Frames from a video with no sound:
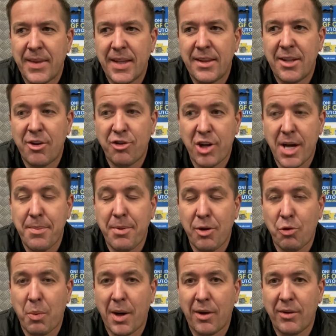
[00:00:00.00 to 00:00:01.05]
the
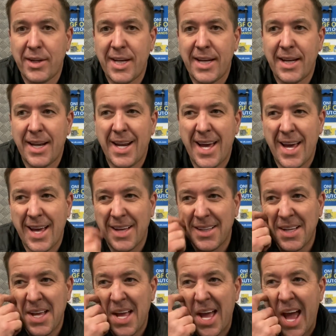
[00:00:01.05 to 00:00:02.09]
cheapest one on the internet.
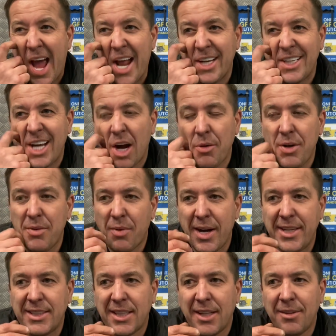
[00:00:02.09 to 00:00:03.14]
And the only
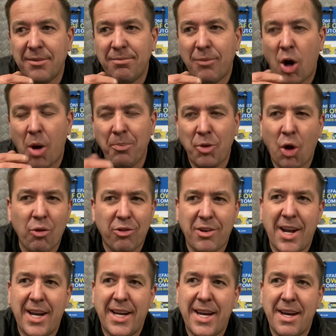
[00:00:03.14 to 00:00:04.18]
reason I'm not
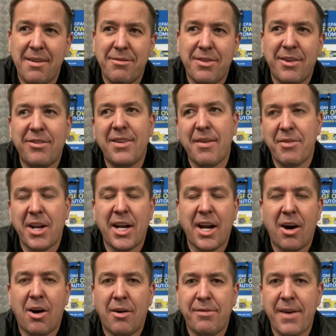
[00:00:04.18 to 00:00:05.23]
selling it for
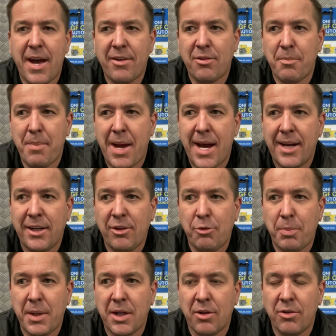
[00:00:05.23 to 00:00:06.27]
£7,500 is
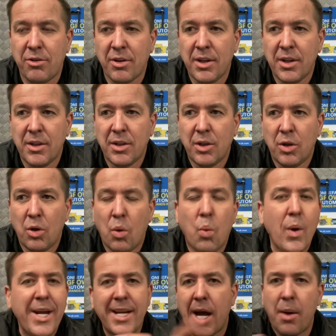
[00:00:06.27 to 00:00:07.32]
because
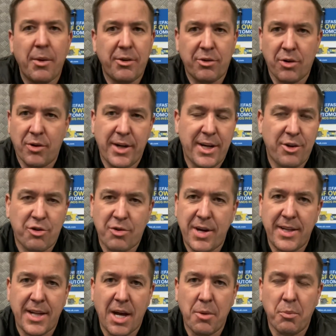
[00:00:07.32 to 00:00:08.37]
we know it's got
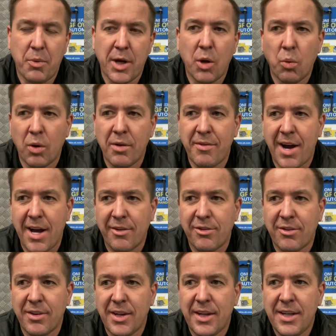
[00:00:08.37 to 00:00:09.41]
history, don't we, all of
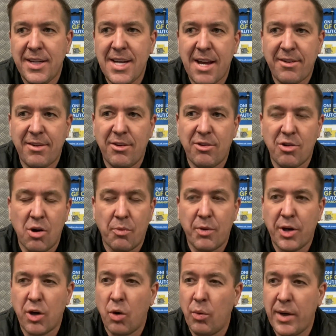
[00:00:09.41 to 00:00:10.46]
us? Yes, it's not
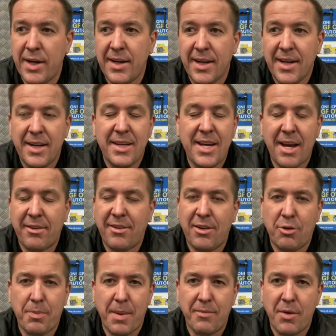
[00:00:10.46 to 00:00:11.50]
recorded. Yes,
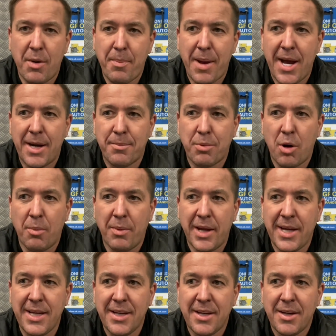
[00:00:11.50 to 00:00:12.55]
it's been repaired
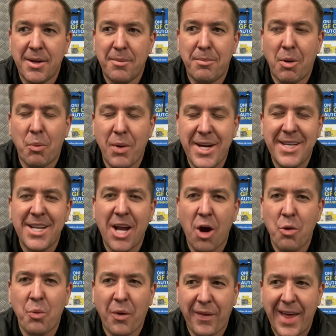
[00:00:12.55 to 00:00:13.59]
properly, but we know
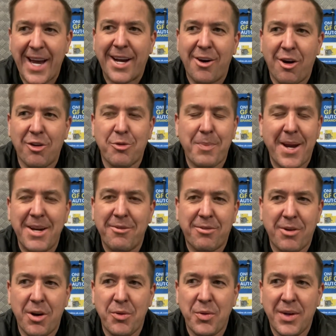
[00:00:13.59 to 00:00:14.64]
what that car's been
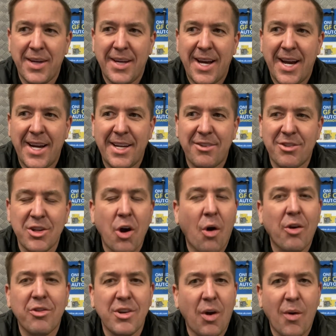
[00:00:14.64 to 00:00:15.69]
through, and it's not
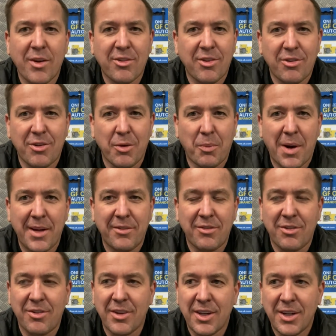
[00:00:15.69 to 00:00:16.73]
as nice as the
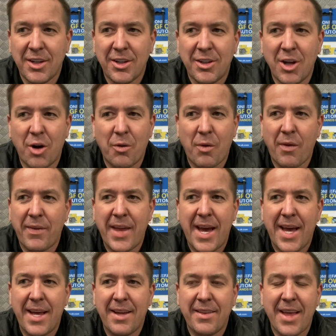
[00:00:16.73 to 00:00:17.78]
ones that are on
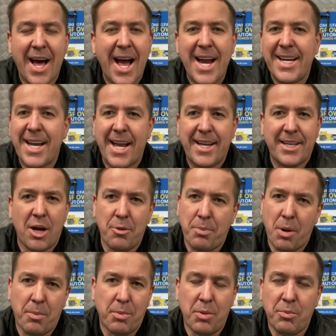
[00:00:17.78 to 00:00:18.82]
there that ain't had no
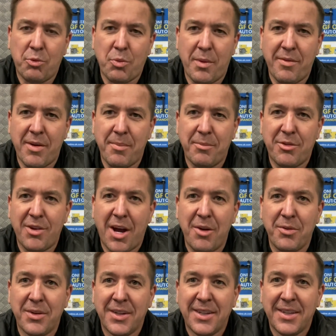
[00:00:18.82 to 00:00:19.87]
problems with them.
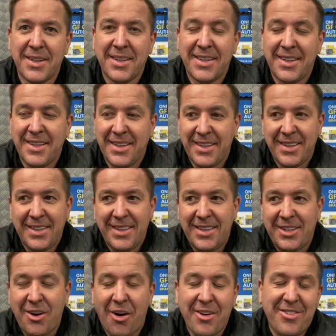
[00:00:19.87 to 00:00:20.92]
So,
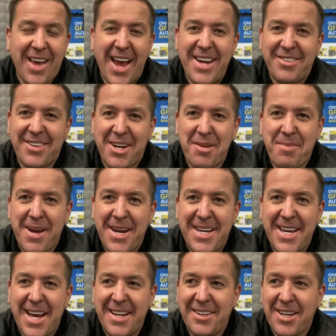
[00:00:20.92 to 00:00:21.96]
guys, that is going to be
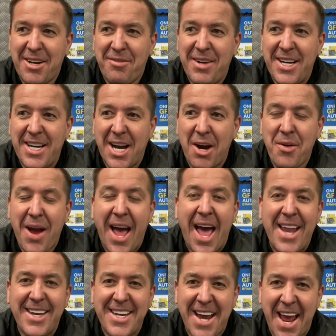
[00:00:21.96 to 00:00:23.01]
the end of the video
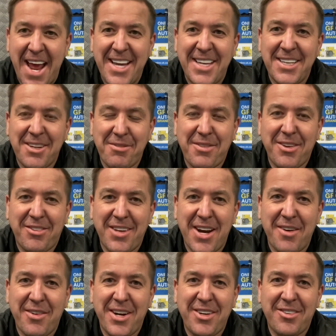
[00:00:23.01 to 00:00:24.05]
and the end of the
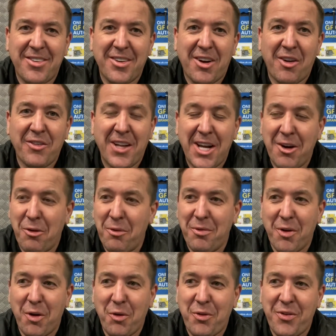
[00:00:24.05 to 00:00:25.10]
series on the little
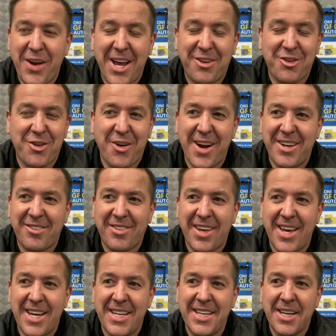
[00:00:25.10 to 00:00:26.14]
Ford Fiesta
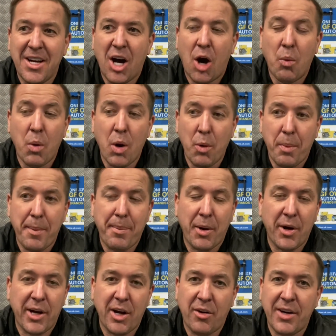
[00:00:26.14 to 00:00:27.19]
ST. I will be
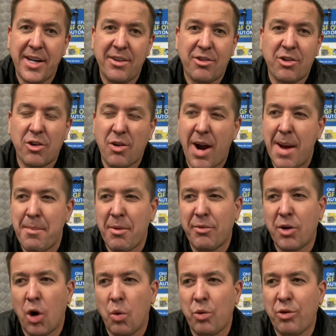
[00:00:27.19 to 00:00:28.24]
putting it on Instagram, of
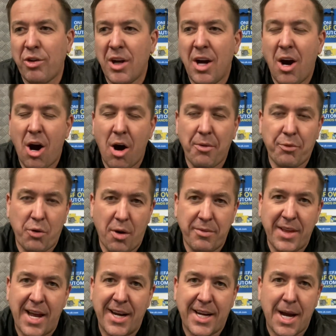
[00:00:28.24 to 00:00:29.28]
course, after I've
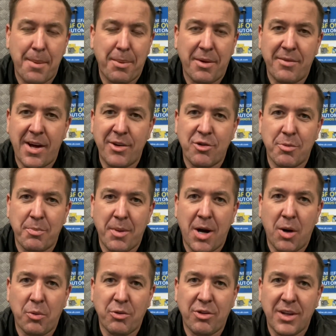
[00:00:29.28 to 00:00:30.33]
done a couple of 100
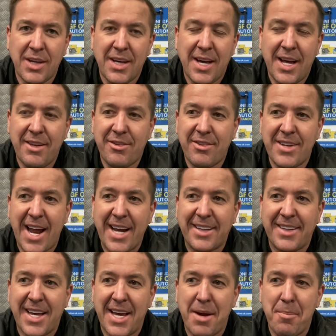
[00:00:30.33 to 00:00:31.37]
miles and
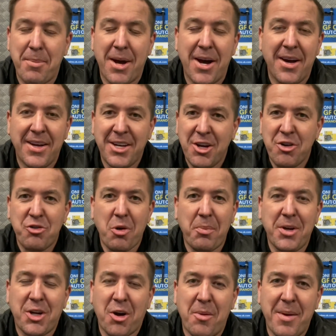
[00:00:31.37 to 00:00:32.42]
snagged it. But drop
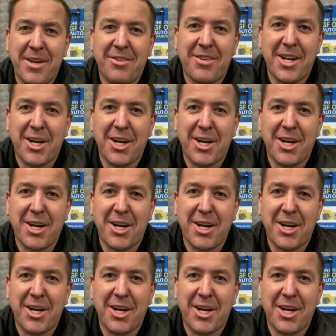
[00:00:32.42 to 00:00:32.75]
your comments in